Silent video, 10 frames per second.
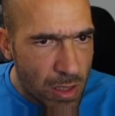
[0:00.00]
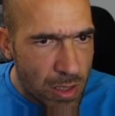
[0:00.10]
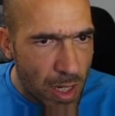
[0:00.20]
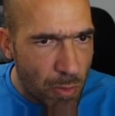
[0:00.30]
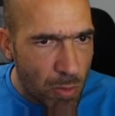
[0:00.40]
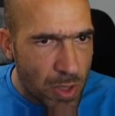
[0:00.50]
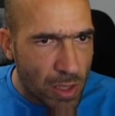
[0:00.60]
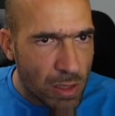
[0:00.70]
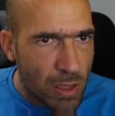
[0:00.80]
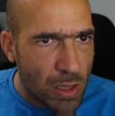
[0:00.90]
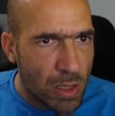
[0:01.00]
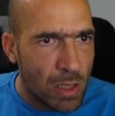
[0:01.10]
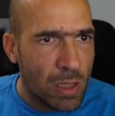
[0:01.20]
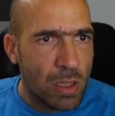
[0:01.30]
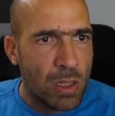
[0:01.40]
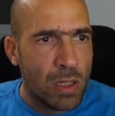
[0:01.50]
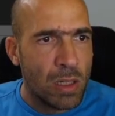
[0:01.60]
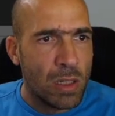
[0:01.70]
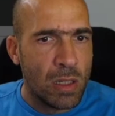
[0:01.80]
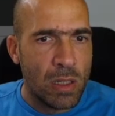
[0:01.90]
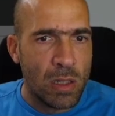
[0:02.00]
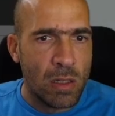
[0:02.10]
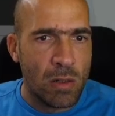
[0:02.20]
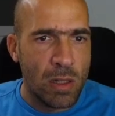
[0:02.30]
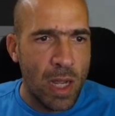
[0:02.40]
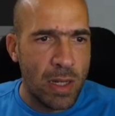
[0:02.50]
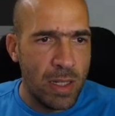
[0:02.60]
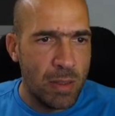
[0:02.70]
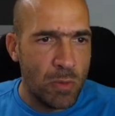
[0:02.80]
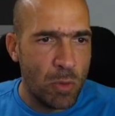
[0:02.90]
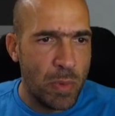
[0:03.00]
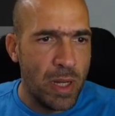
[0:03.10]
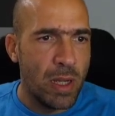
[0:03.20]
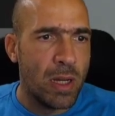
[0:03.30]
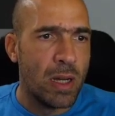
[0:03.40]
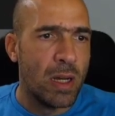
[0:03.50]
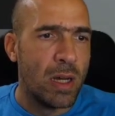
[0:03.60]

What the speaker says: The same object. Okay, I need them to be